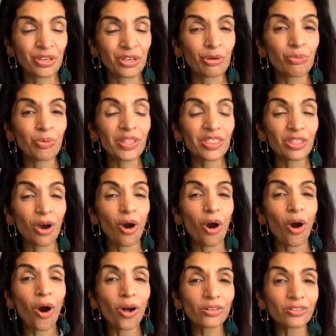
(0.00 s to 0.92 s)
with
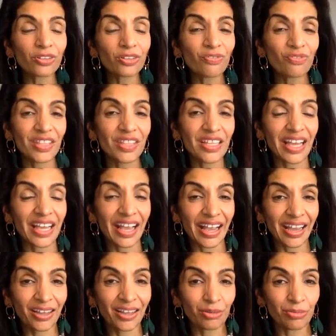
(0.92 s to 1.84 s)
all of the
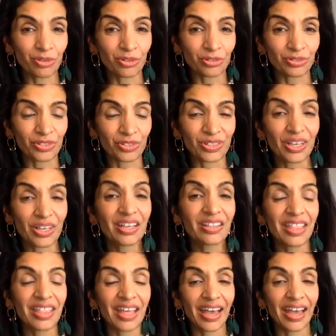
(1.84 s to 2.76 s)
animals
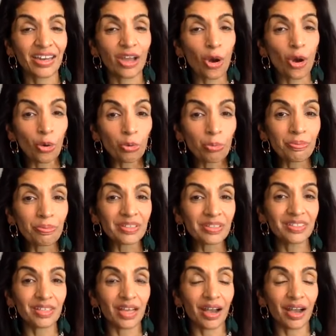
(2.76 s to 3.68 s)
that
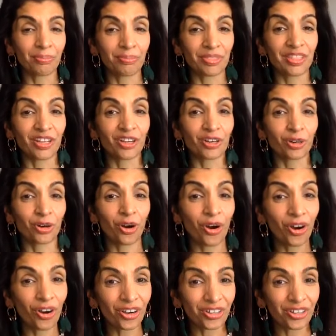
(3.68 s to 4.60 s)
opened up their
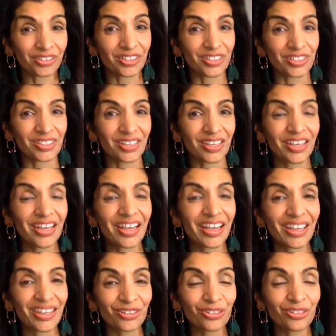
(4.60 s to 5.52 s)
hearts,
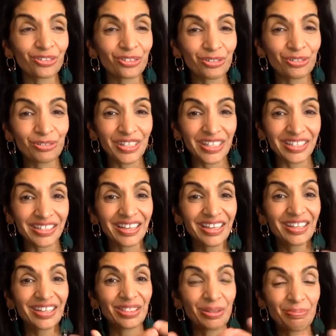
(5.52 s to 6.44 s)
including
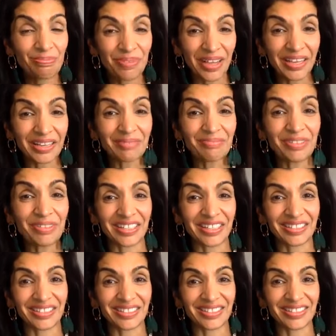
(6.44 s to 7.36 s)
the
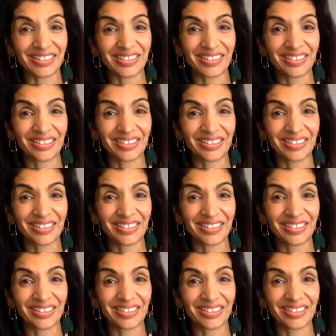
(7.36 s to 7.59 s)
babies.